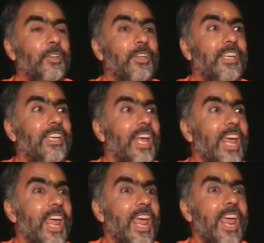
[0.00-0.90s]

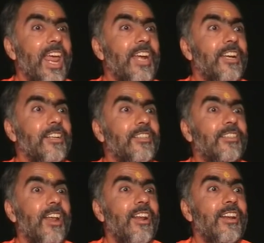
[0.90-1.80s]
Today, it
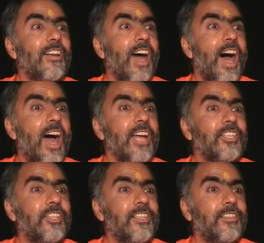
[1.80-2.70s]
is the
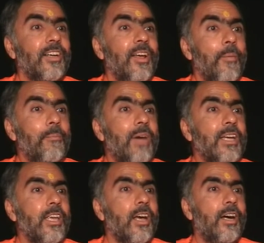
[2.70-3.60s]
largest
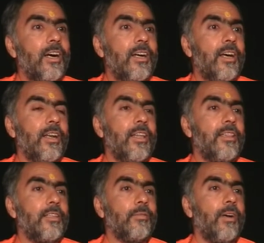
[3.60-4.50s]
money earner
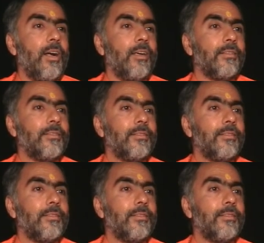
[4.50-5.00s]
in this world.